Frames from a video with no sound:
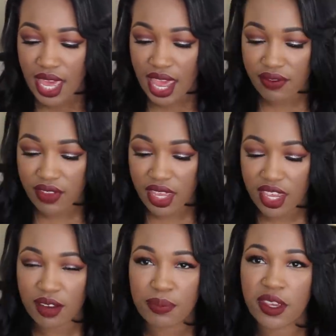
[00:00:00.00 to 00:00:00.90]
And
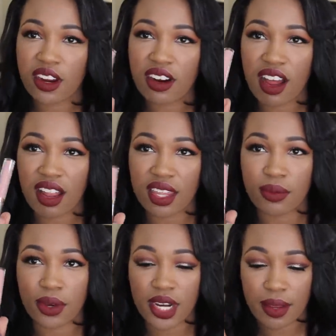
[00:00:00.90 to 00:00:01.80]
then Pure
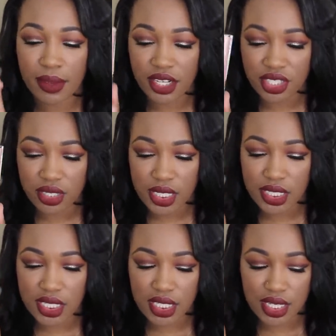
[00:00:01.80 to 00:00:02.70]
Hollywood. I'm interested